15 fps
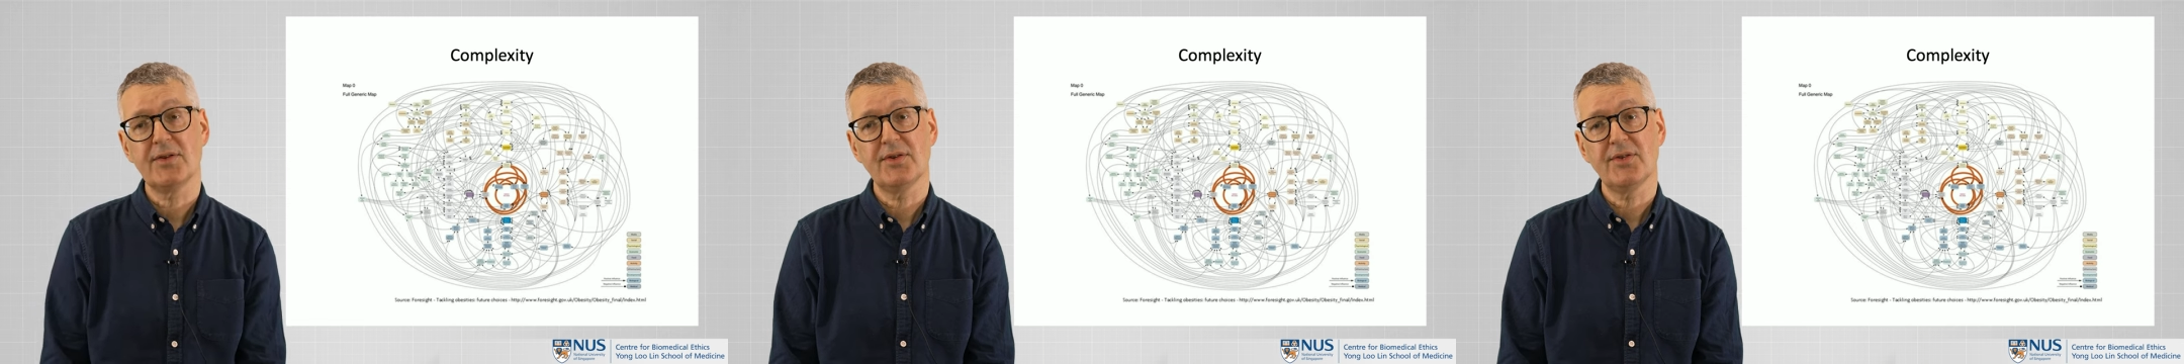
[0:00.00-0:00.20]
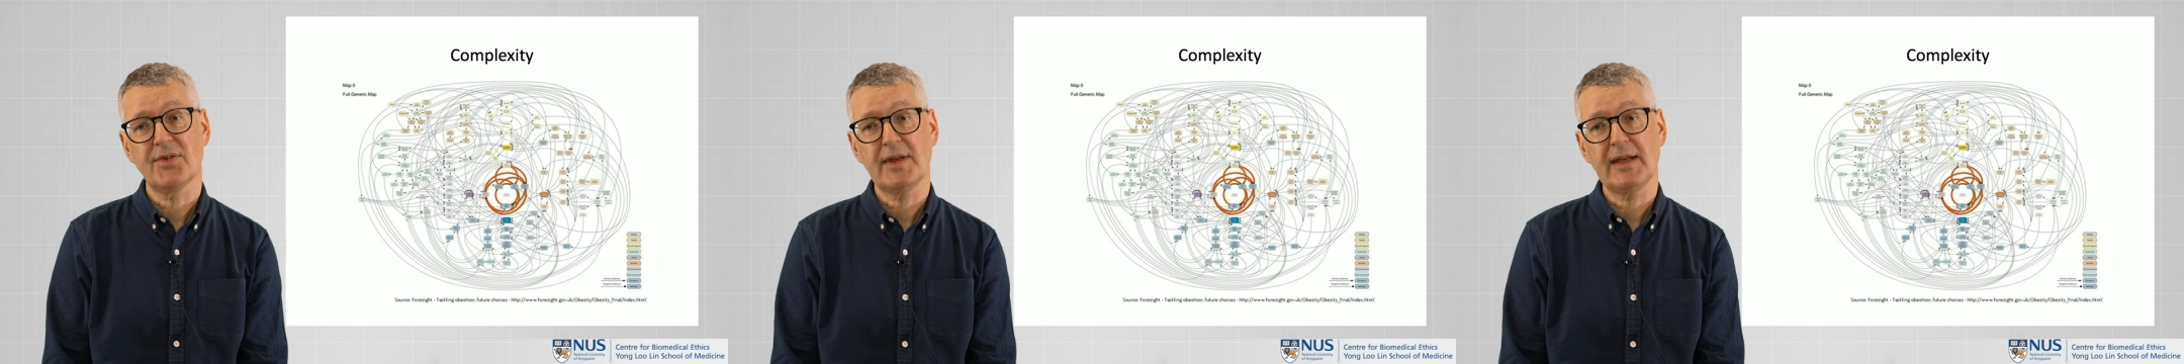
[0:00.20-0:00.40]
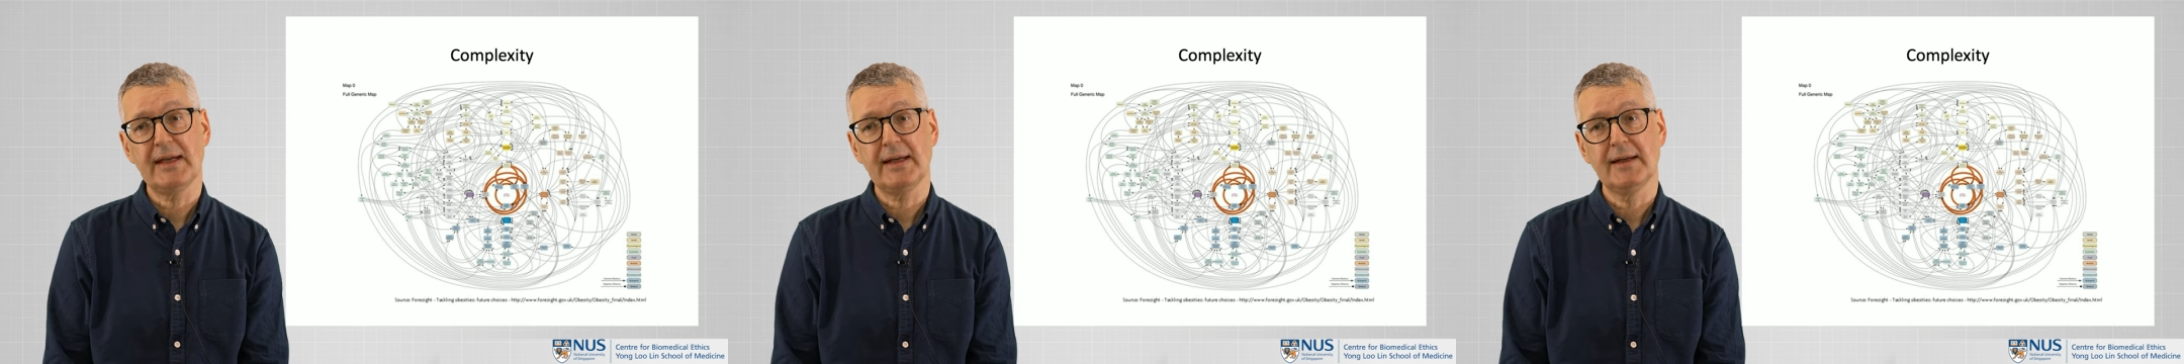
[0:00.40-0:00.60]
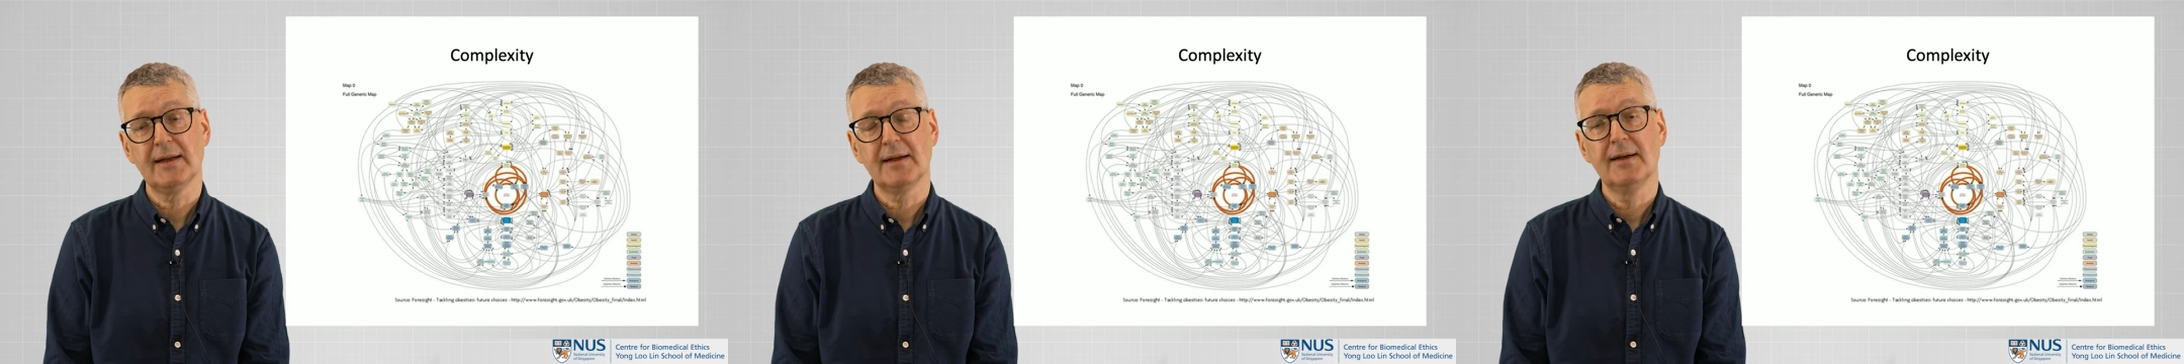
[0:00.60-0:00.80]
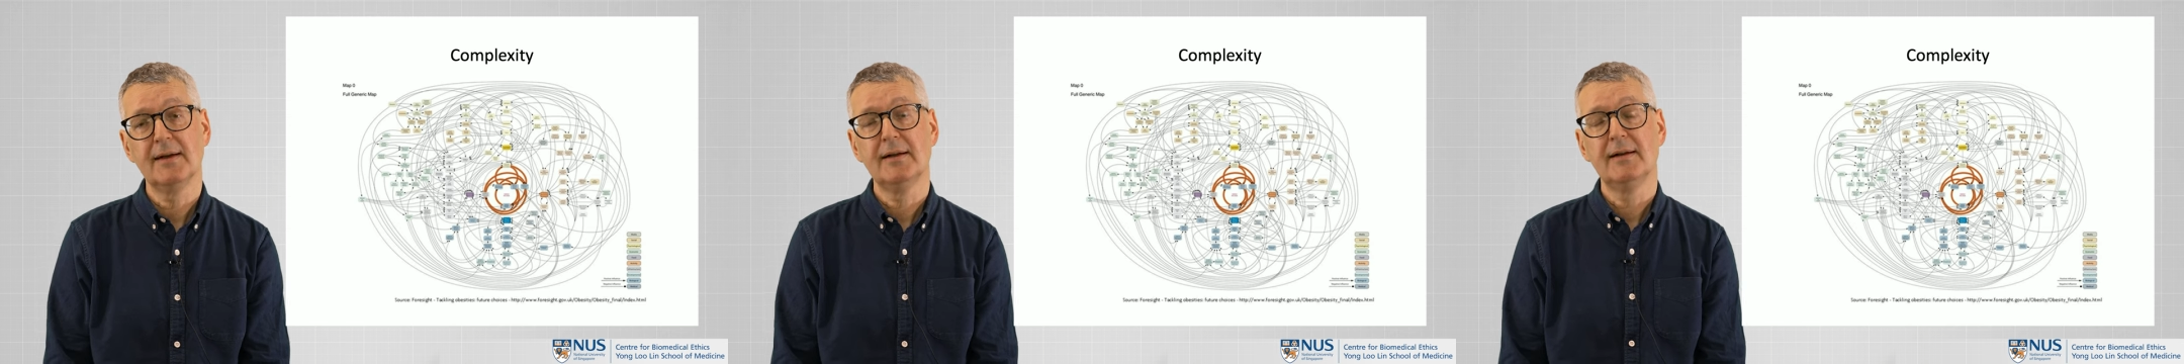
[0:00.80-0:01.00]
see
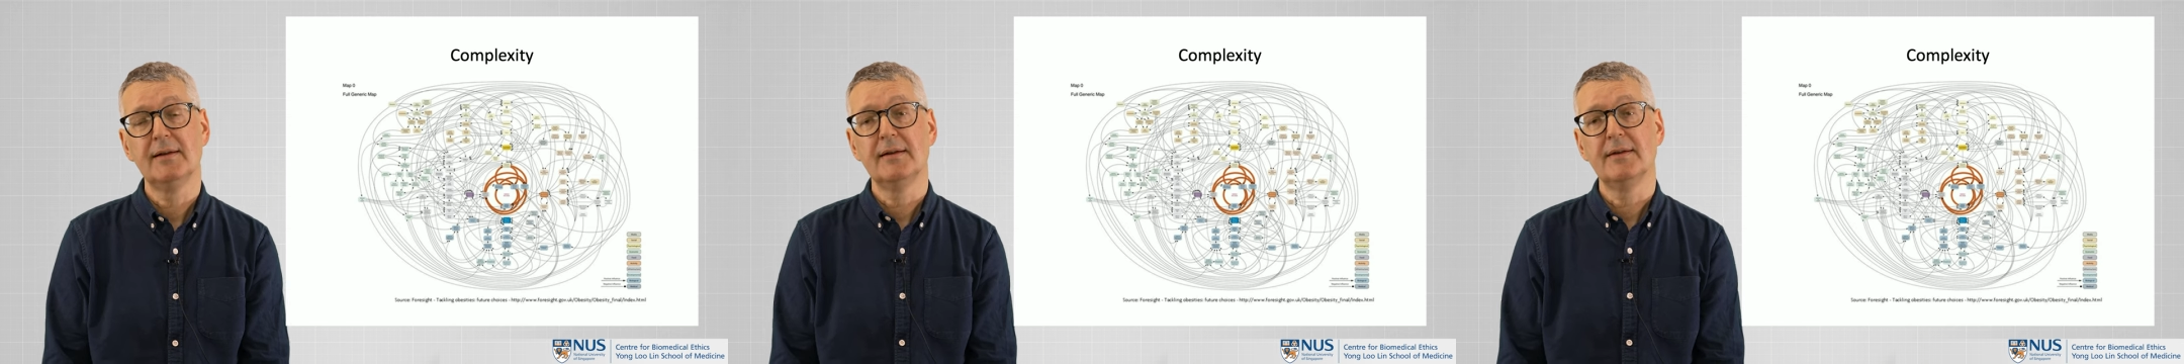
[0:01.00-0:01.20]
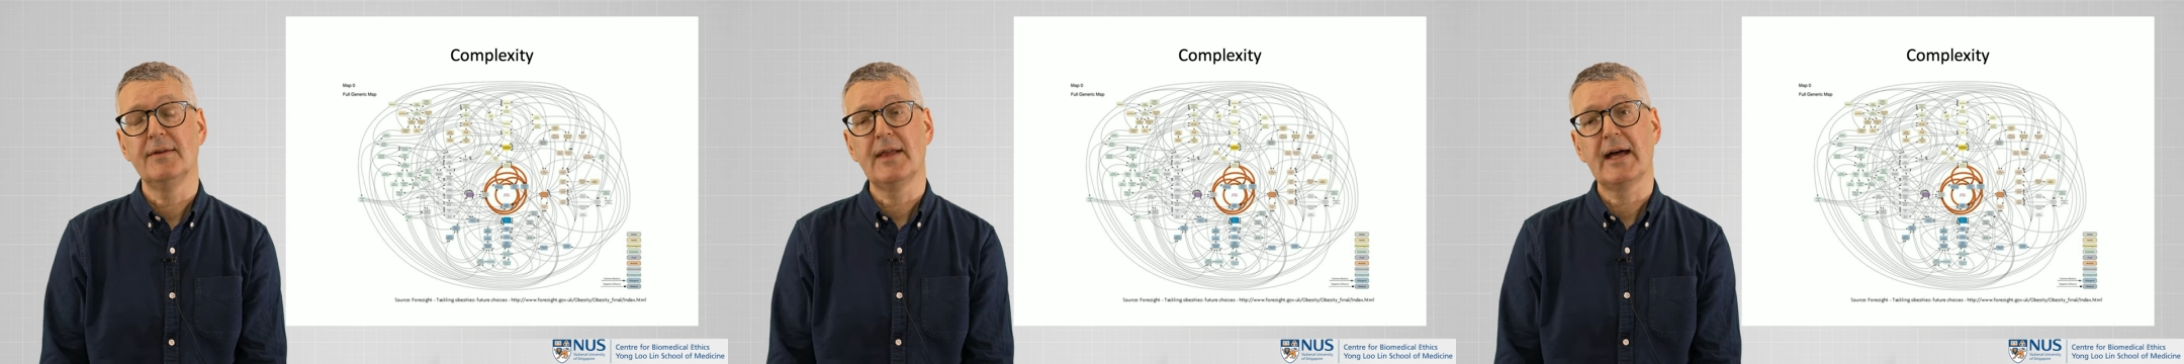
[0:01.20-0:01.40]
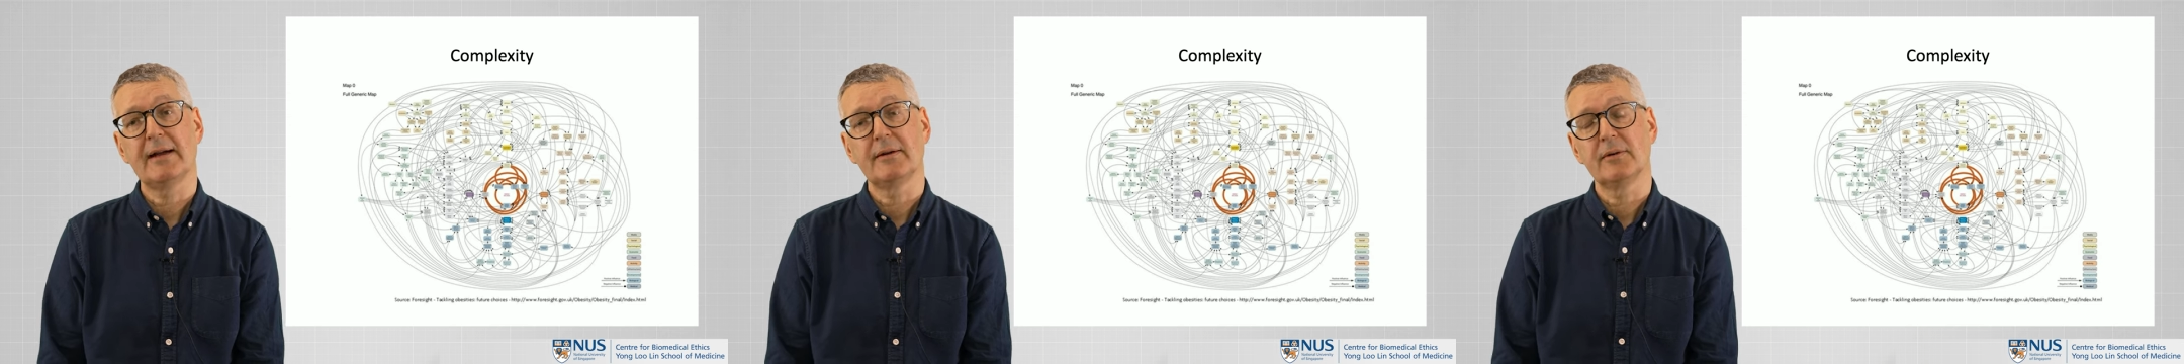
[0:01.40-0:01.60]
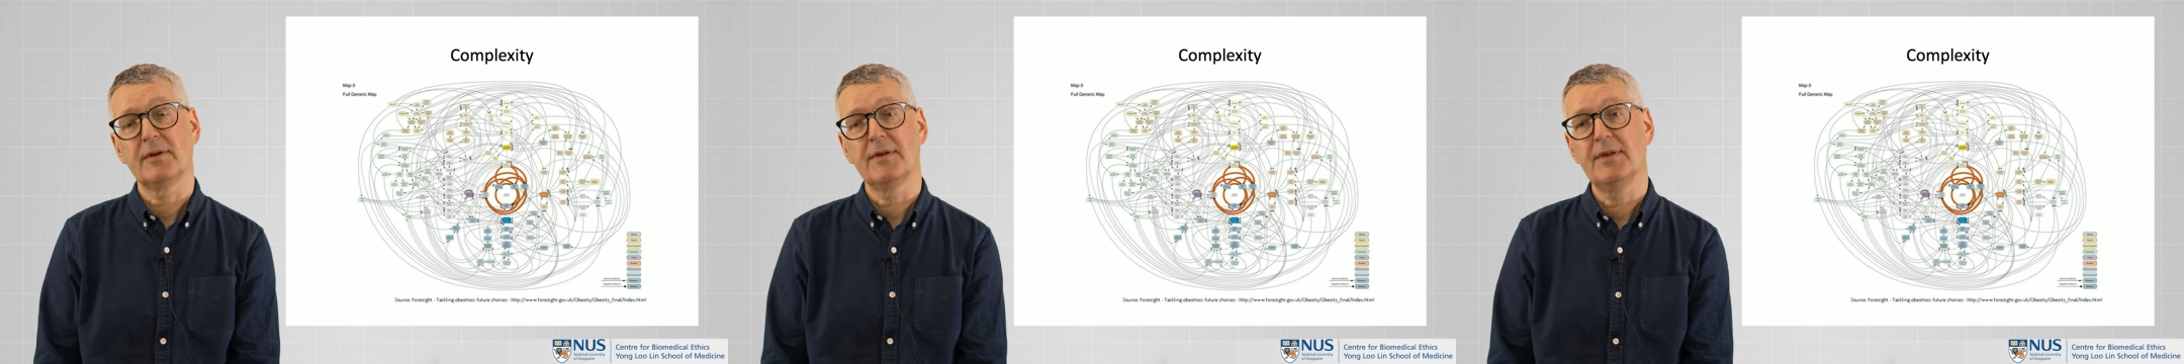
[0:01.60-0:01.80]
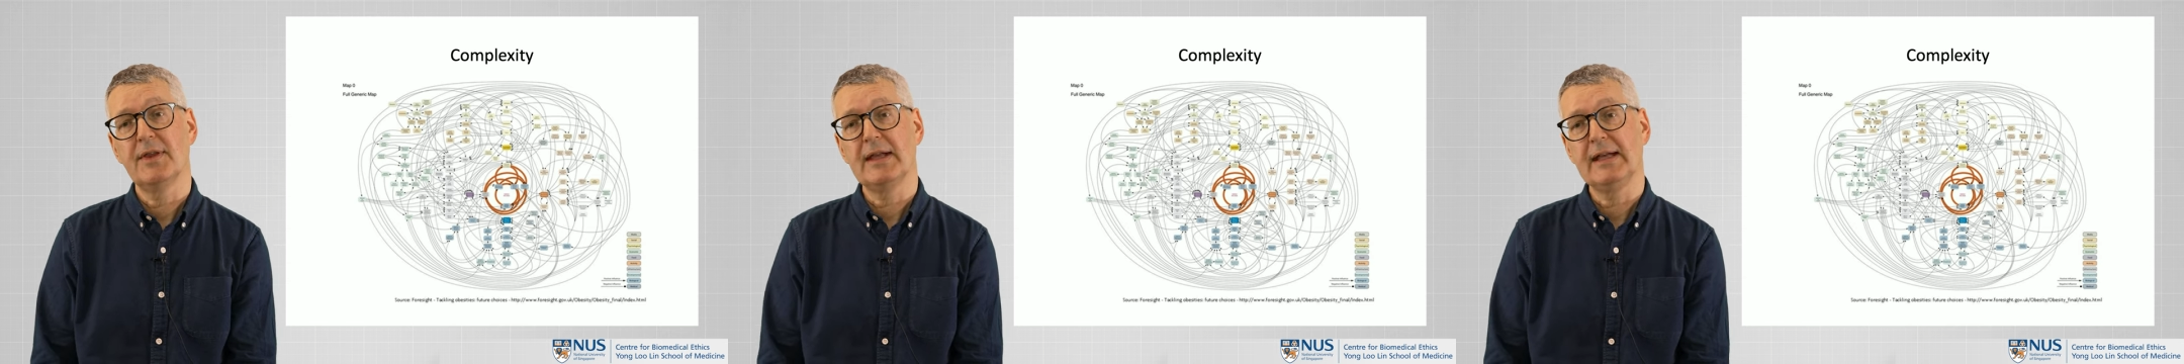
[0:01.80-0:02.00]
that
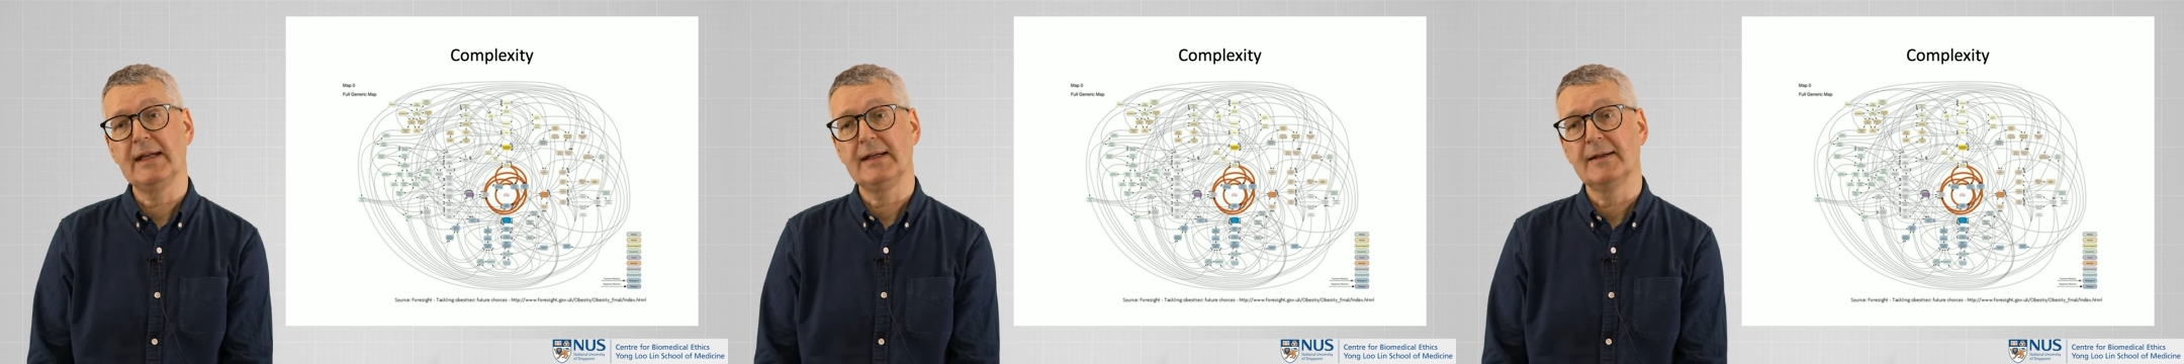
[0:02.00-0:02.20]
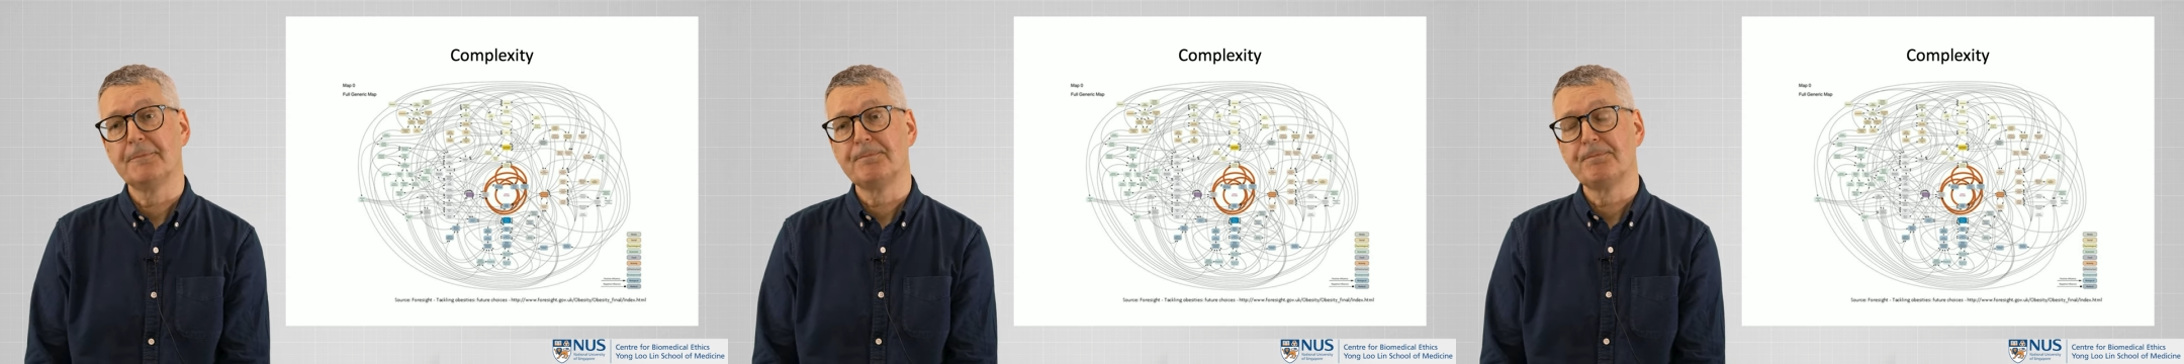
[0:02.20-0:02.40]
the